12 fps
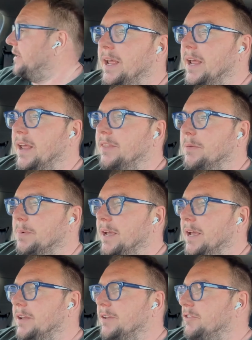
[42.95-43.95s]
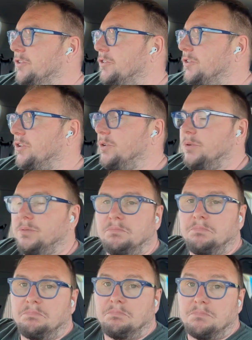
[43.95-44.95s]
And the plan is just to
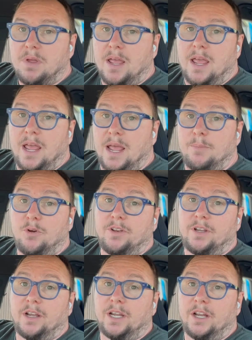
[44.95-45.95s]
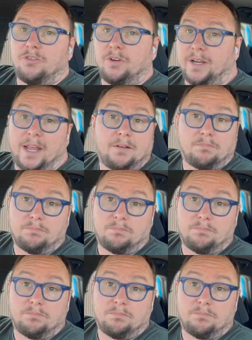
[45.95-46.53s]
hammer it down country at